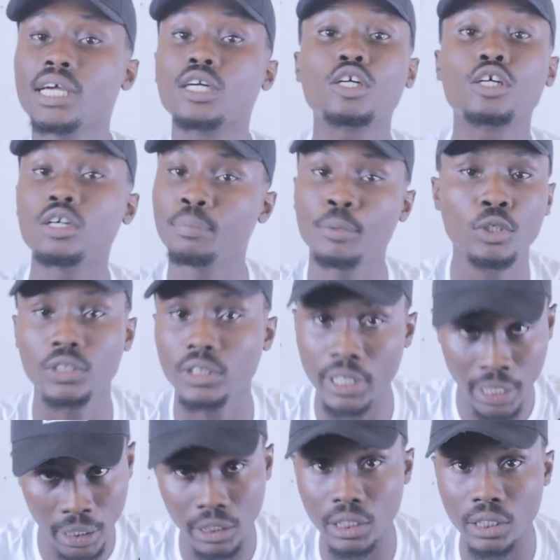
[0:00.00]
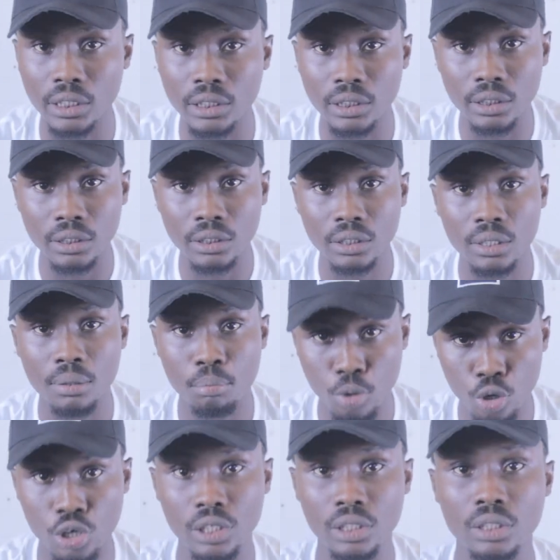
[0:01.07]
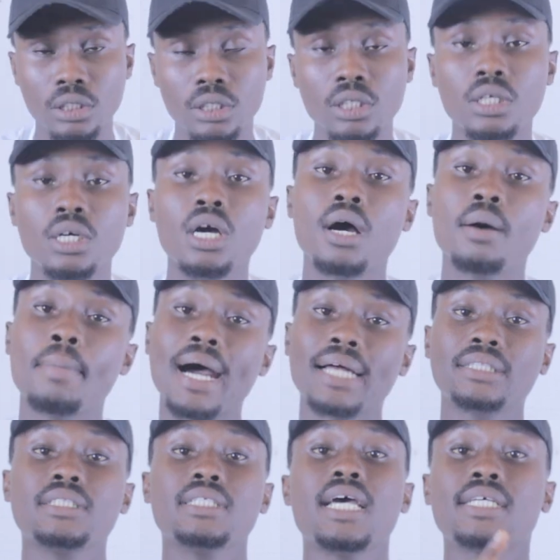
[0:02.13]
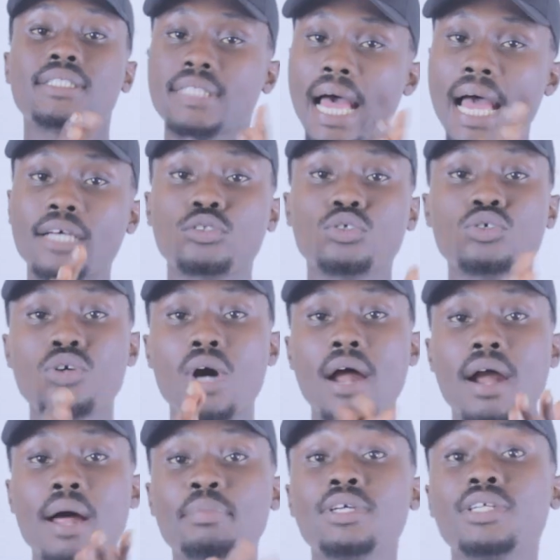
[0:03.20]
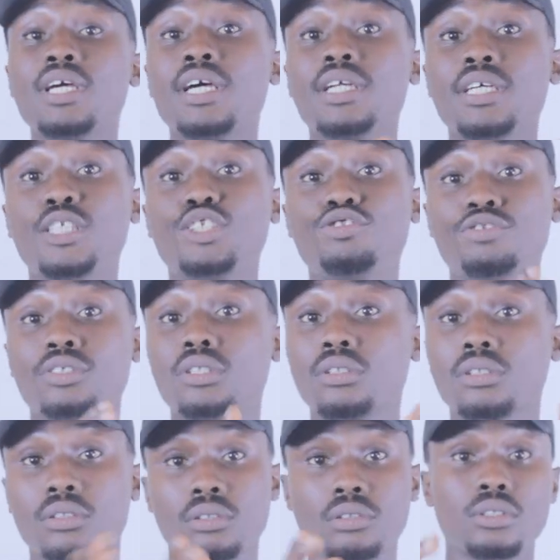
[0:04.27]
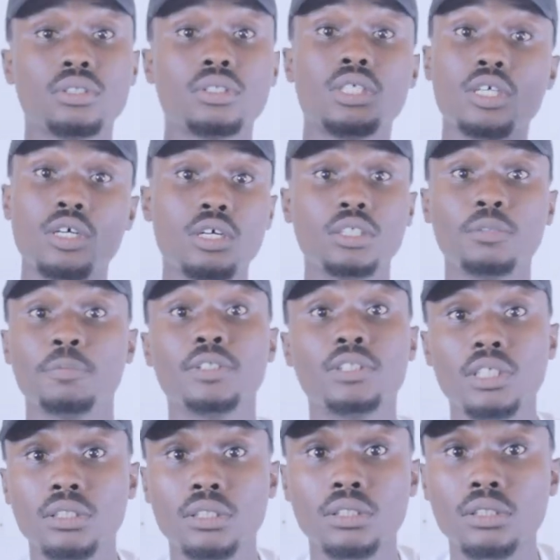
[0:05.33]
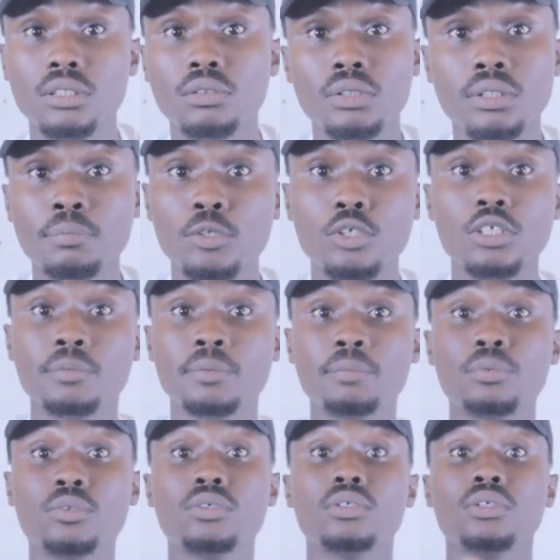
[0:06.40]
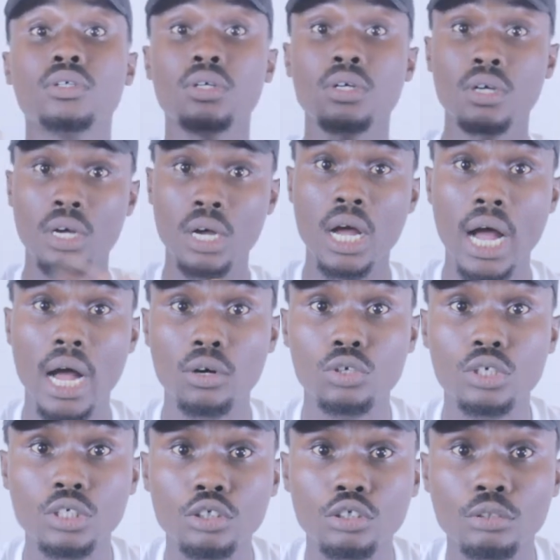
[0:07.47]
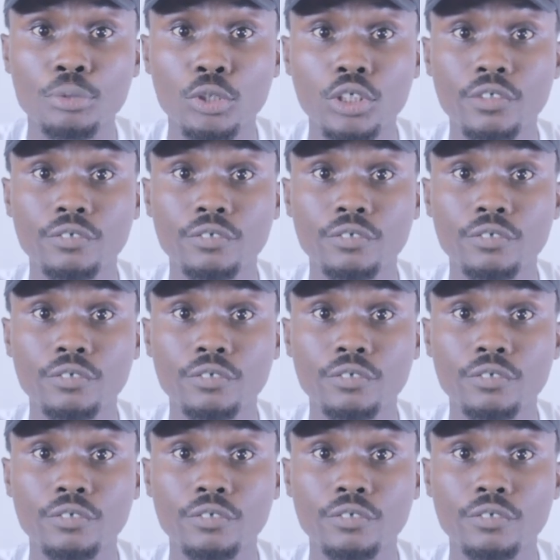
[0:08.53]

and come out again. Bully. But yes, I so Arabi there in the street, you know, they cut pictures and things with police people. I go link you more